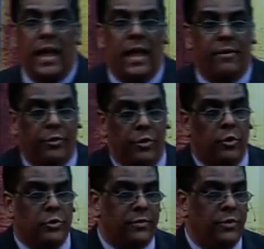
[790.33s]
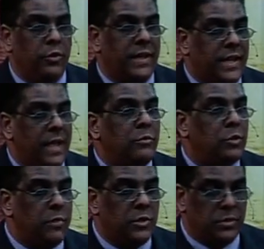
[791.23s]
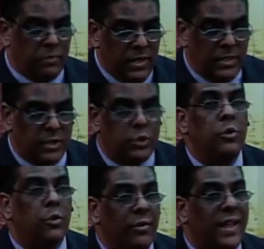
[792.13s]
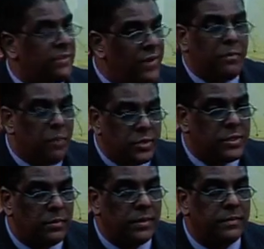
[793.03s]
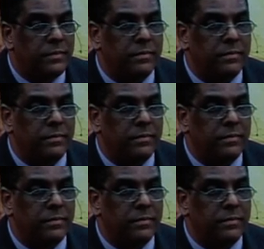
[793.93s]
And for those of you that came to me to the meetings, you know that's very possible.